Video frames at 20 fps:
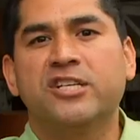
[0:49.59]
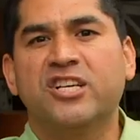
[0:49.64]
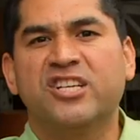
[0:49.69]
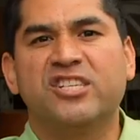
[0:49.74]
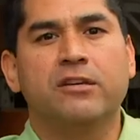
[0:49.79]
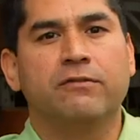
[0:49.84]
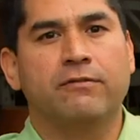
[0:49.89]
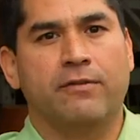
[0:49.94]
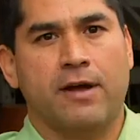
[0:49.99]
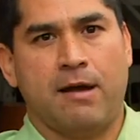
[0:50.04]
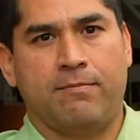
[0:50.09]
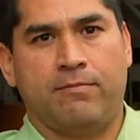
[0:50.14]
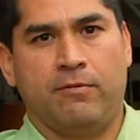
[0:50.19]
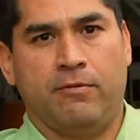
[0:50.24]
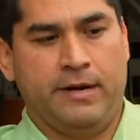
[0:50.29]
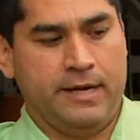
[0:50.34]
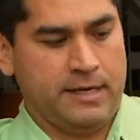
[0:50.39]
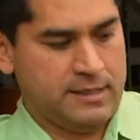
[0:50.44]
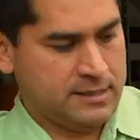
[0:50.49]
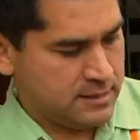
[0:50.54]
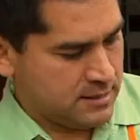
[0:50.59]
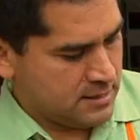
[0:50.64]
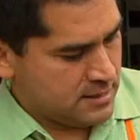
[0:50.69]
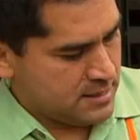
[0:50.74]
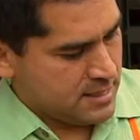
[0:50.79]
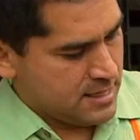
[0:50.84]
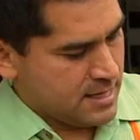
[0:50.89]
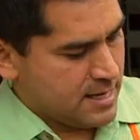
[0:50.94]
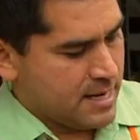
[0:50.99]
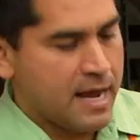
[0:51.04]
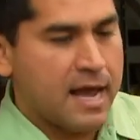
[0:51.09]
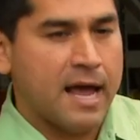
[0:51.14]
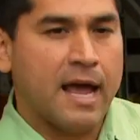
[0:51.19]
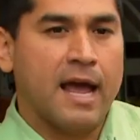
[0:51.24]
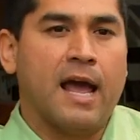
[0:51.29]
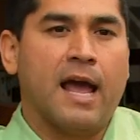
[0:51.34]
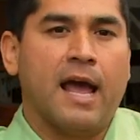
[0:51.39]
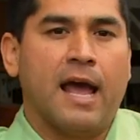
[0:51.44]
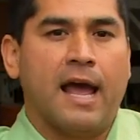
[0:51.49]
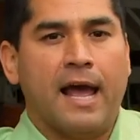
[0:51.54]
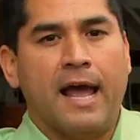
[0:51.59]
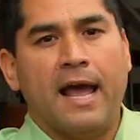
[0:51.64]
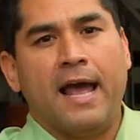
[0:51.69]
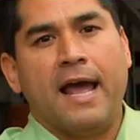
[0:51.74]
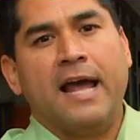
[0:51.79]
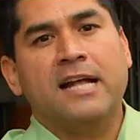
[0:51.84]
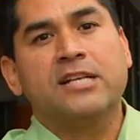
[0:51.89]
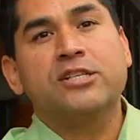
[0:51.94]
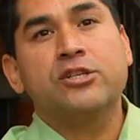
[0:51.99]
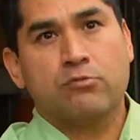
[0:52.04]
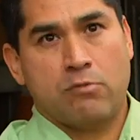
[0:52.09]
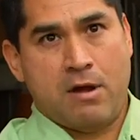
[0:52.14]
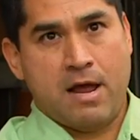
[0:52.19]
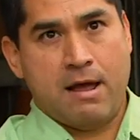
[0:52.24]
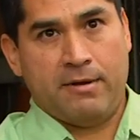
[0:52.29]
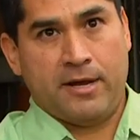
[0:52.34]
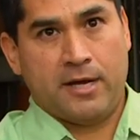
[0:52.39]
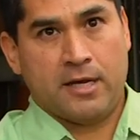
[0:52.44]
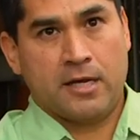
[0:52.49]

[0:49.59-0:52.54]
just evaporates. And ceramic.